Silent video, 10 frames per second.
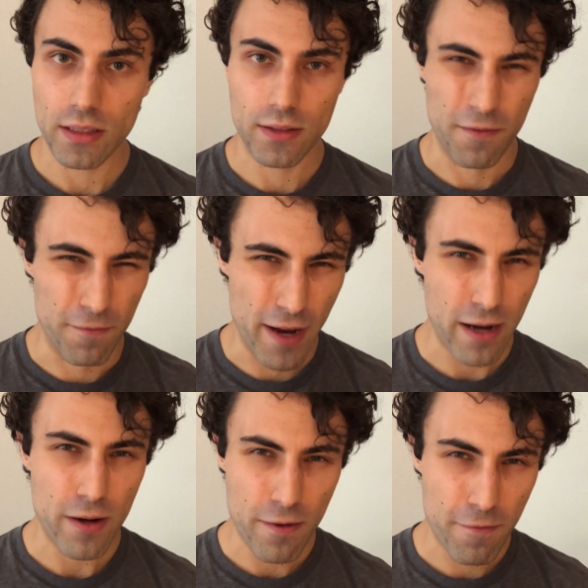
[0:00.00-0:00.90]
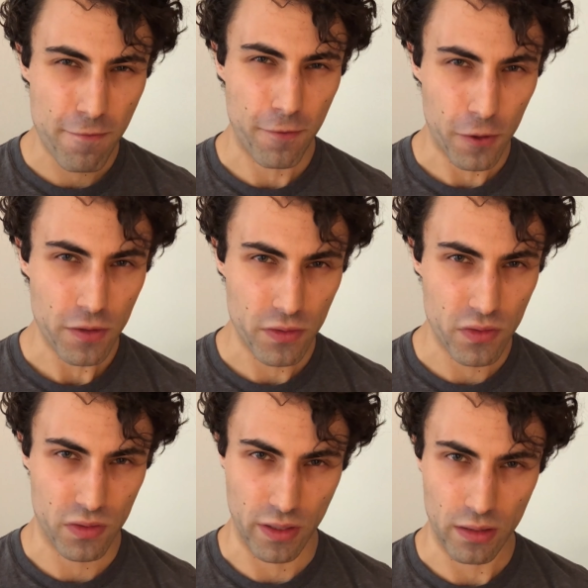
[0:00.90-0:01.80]
that the very first
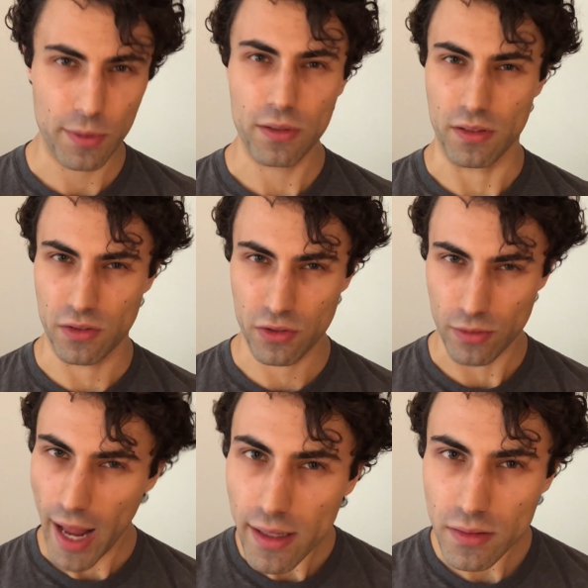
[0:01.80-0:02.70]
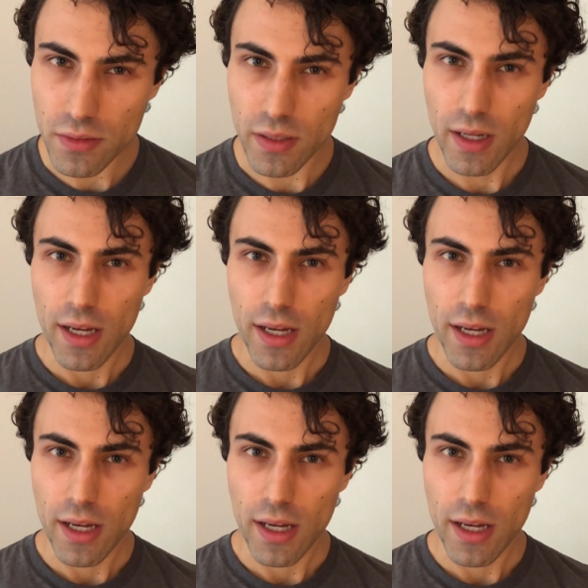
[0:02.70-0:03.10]
syllable is stressed